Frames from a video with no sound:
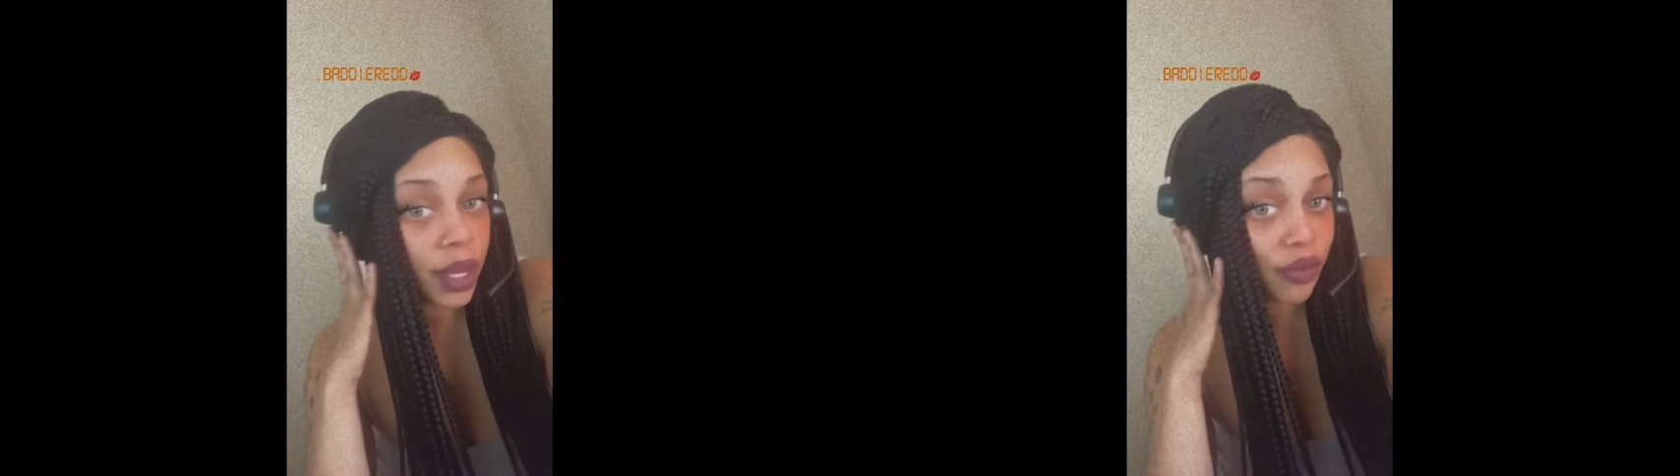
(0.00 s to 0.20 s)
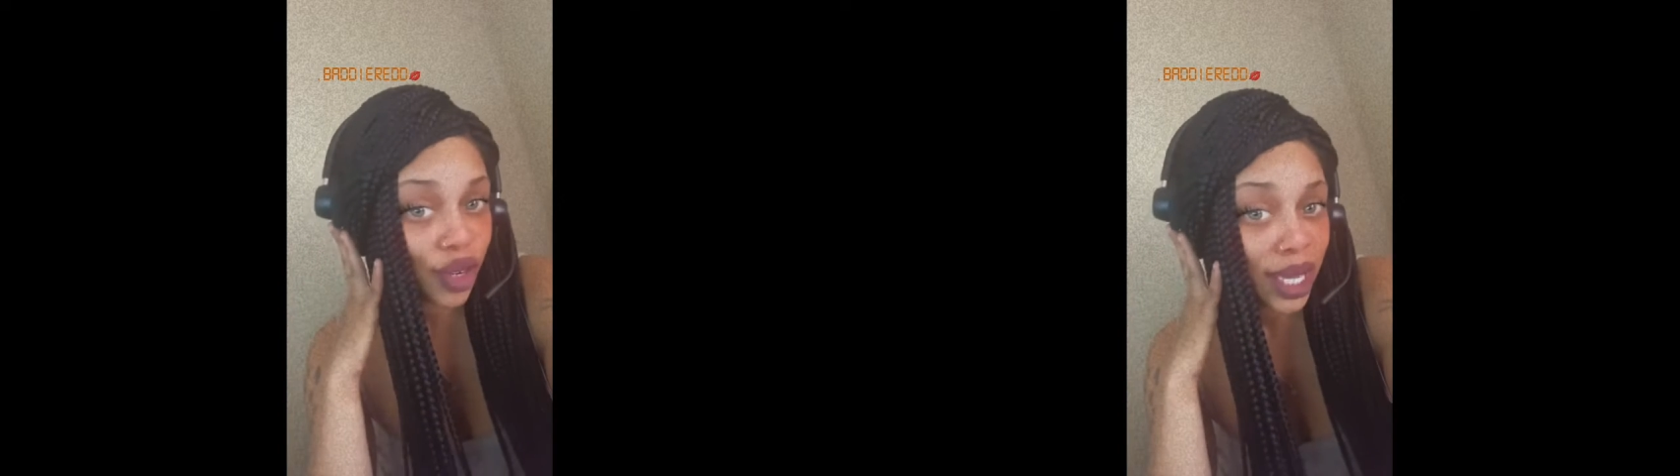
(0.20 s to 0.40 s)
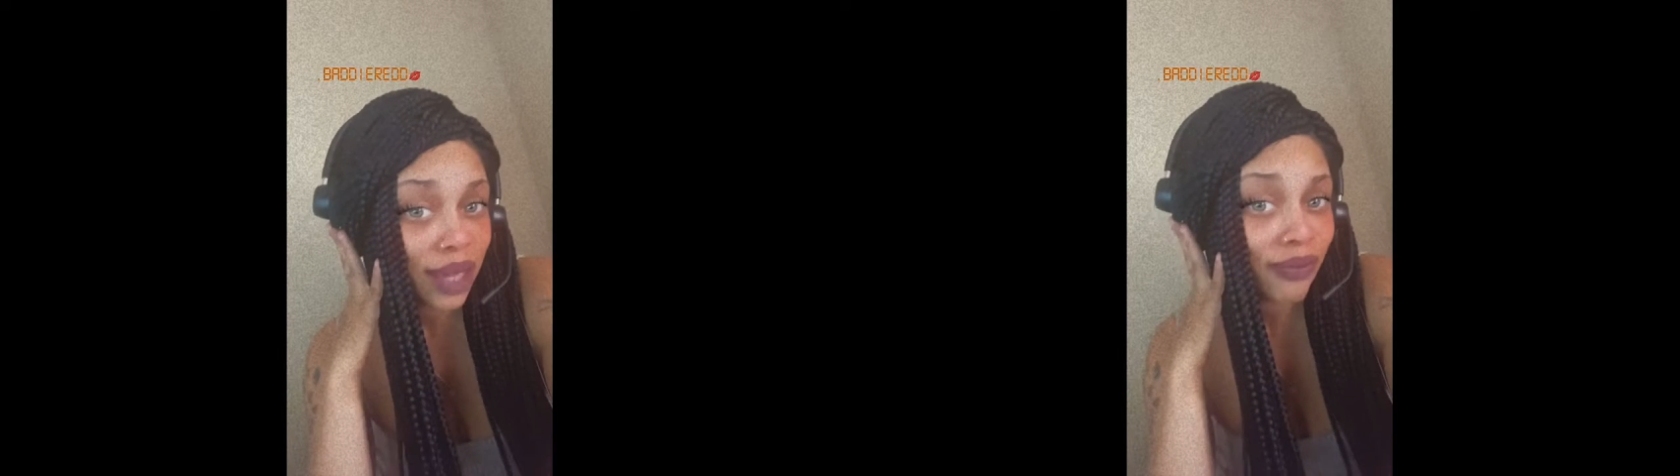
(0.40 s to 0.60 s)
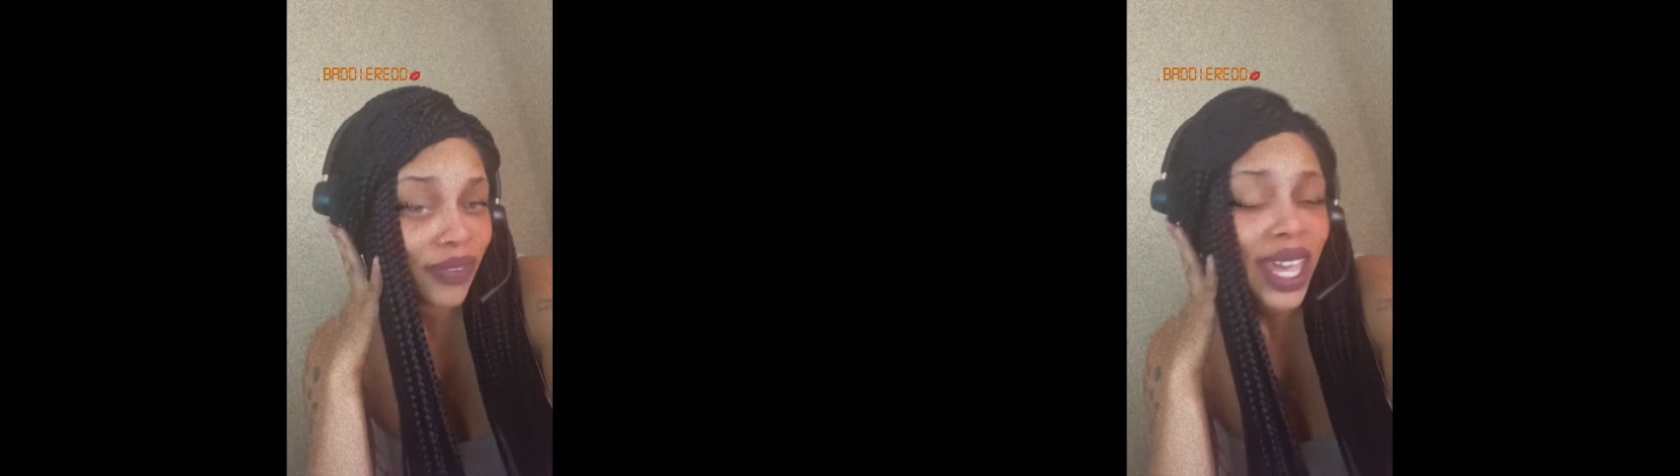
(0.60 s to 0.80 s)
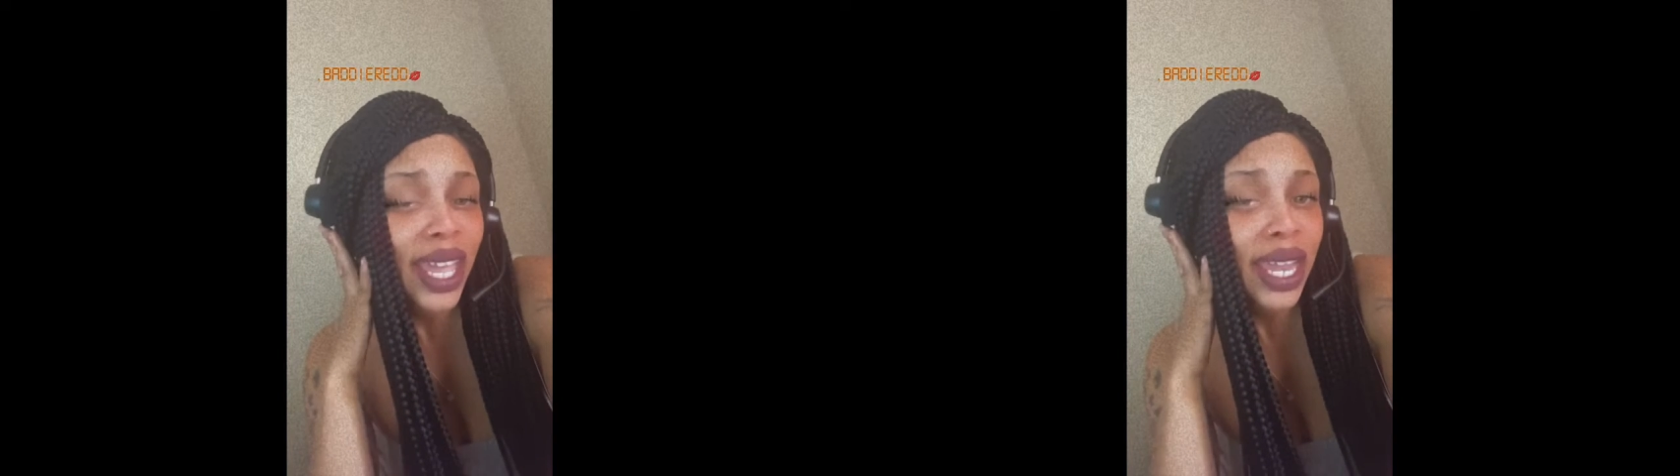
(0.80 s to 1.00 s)
motherfucking
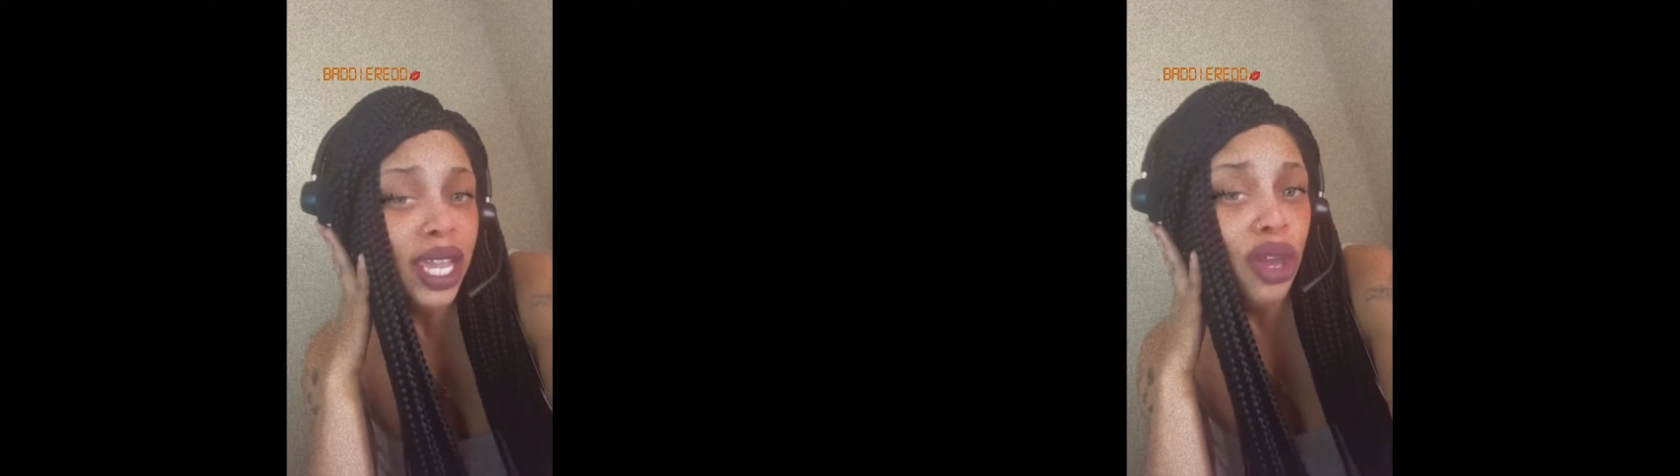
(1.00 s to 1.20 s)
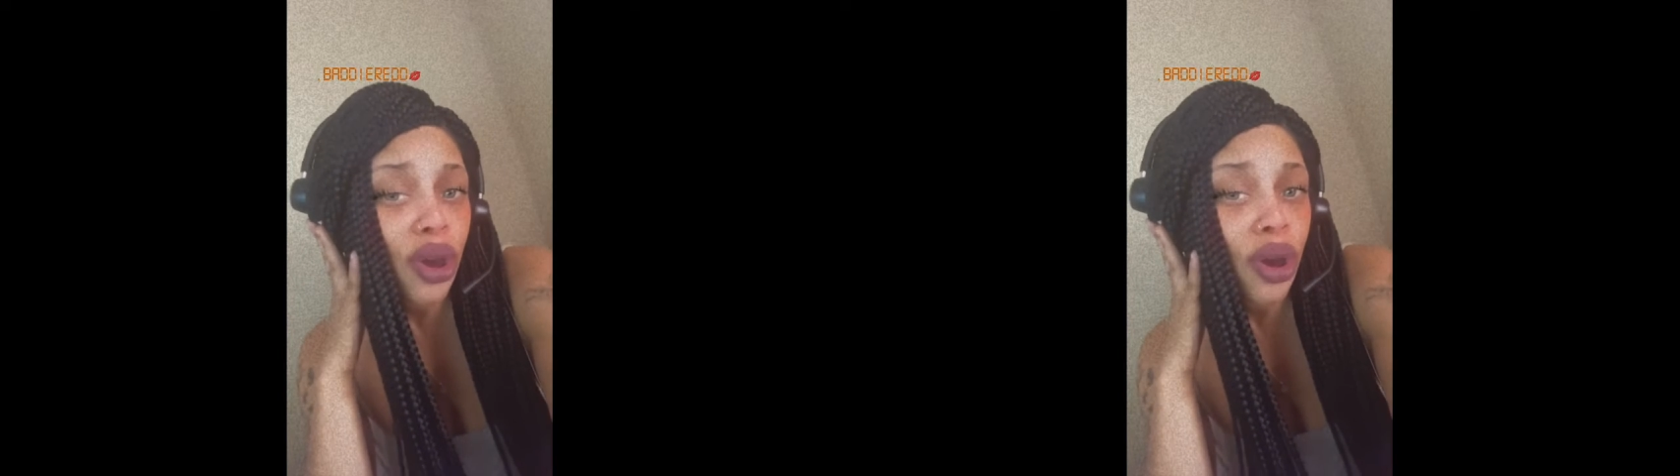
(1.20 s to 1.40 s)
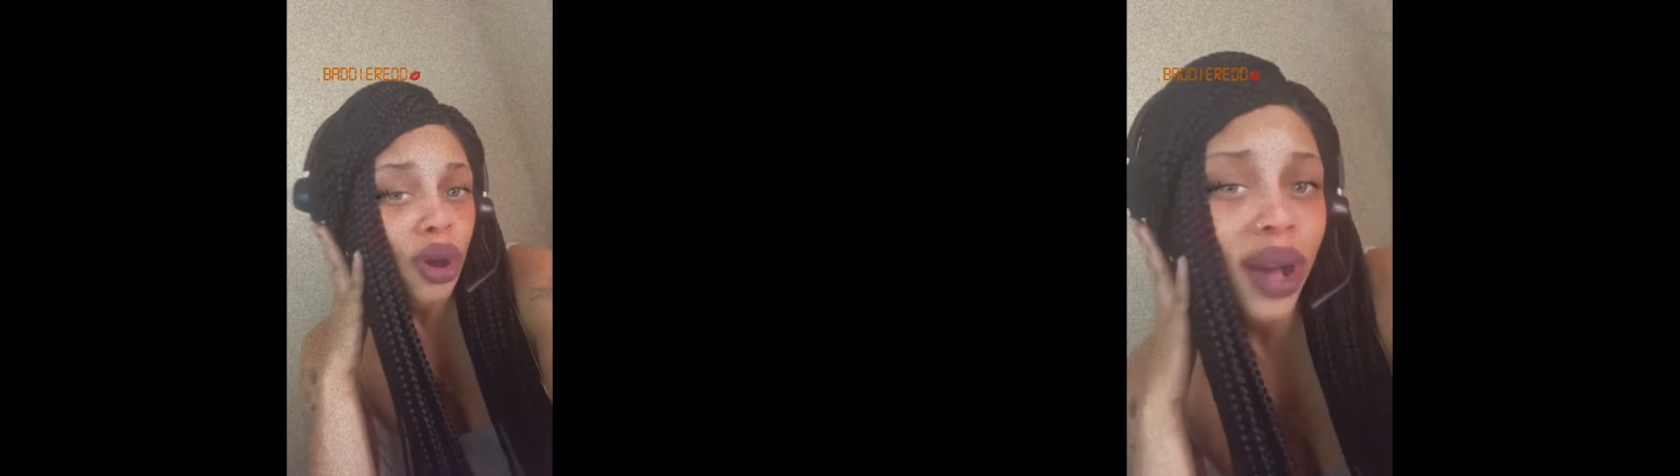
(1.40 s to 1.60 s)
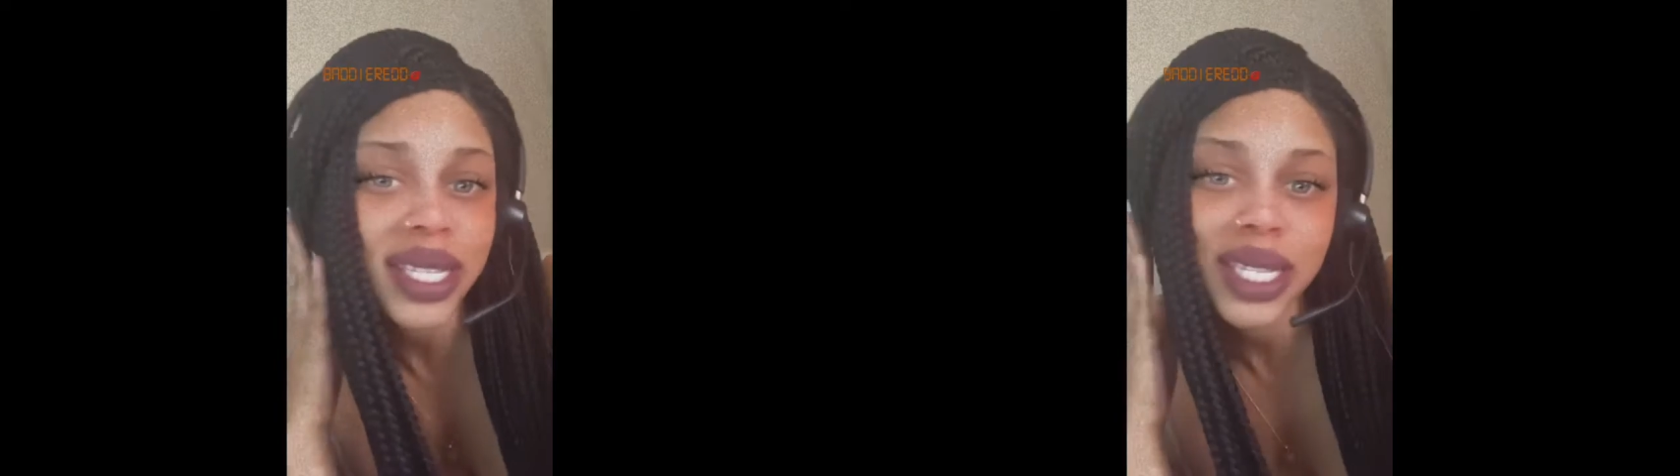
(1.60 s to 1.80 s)
video.